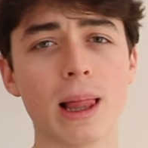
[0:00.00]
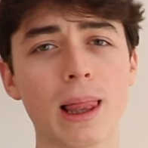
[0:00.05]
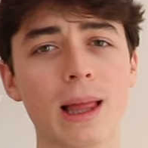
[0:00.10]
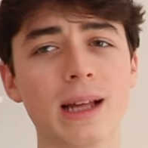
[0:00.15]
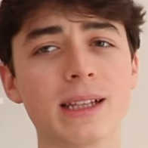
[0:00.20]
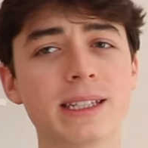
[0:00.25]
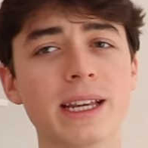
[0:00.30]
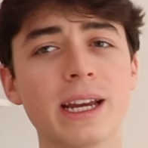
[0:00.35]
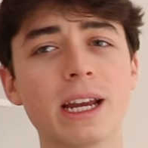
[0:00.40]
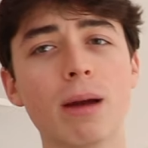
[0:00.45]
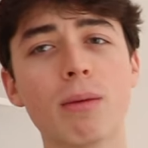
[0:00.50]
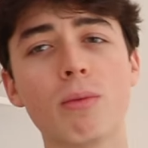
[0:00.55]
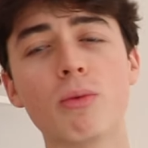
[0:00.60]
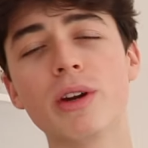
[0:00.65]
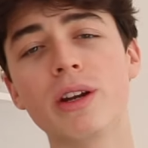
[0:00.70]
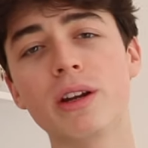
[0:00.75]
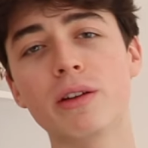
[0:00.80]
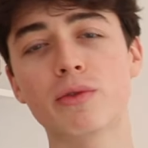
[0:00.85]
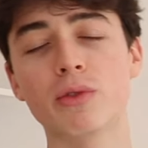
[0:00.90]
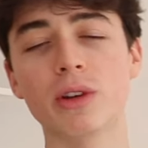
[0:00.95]
Let's say I'm
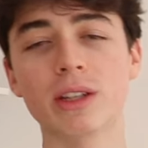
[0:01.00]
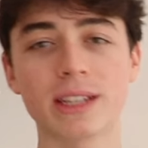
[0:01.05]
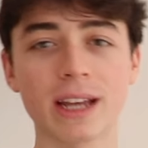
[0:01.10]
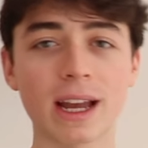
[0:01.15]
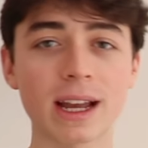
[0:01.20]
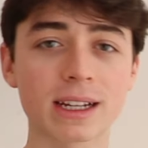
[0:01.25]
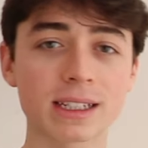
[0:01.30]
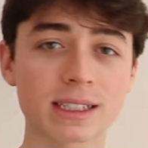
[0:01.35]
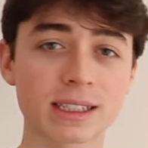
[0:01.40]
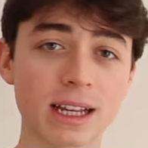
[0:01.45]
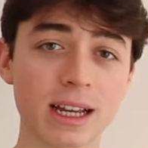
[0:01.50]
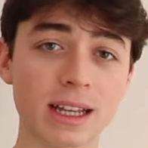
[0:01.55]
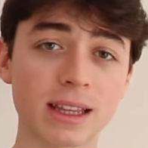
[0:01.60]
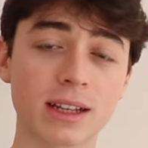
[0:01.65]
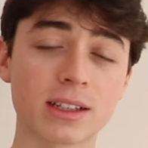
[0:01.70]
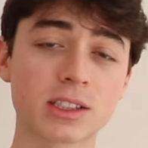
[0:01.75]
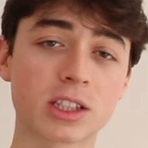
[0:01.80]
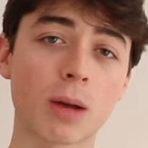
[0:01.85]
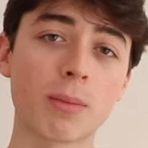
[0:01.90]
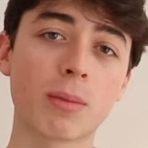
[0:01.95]
reading through a text and
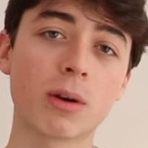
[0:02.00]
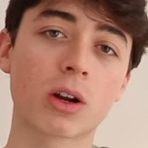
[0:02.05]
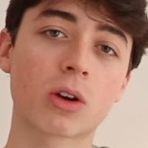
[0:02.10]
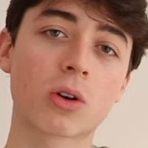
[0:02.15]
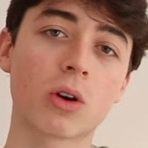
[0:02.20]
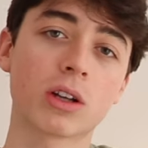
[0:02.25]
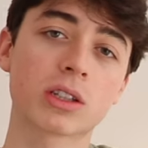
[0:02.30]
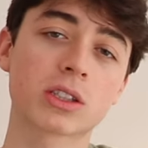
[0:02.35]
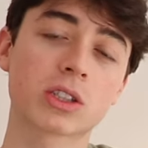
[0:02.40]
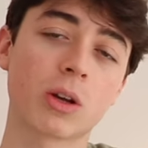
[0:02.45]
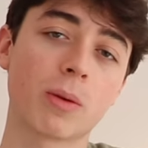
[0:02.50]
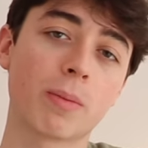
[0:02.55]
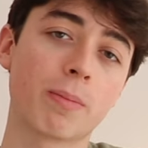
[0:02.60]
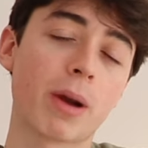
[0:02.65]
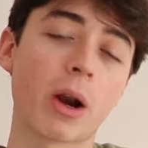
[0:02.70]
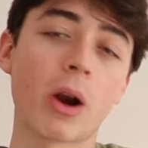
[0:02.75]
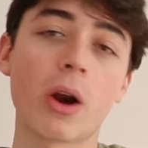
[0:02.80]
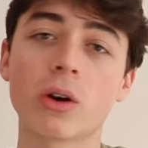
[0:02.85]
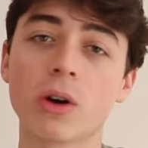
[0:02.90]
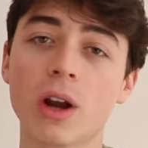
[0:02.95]
I stumble across some
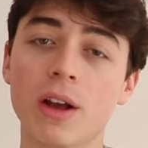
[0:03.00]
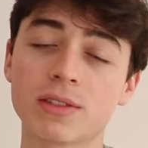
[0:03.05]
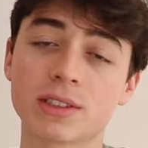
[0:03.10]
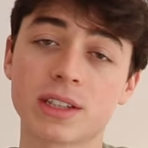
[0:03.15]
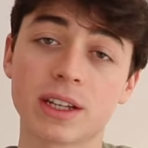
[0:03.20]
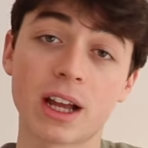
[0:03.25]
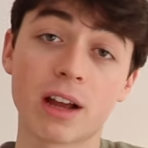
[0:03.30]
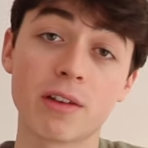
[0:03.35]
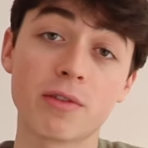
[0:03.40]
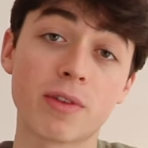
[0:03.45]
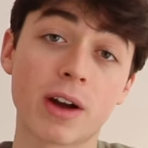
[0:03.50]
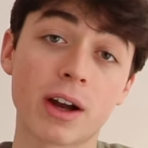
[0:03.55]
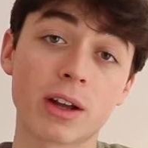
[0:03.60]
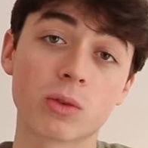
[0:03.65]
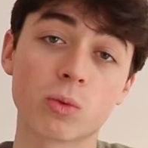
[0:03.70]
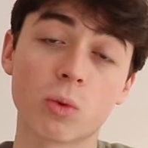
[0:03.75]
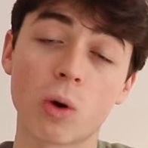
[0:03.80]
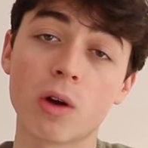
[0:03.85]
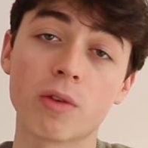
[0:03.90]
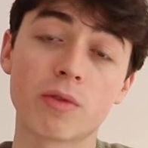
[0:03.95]
paragraphs that I
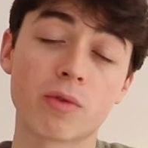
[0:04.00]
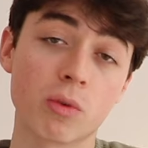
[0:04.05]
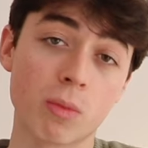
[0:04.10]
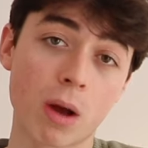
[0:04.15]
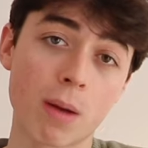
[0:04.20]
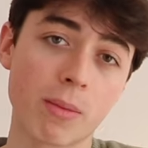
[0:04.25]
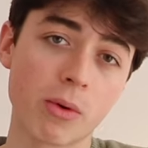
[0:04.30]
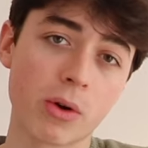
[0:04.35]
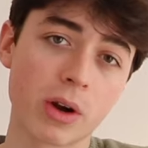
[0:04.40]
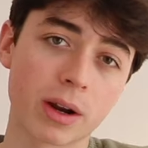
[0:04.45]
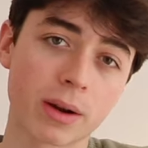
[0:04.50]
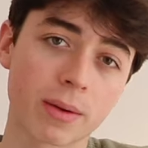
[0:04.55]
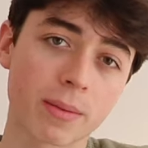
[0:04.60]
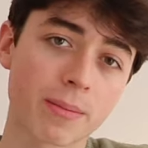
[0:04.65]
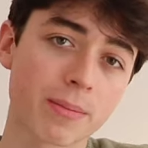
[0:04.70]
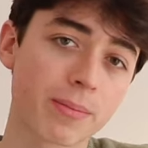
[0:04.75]
find worth remembering.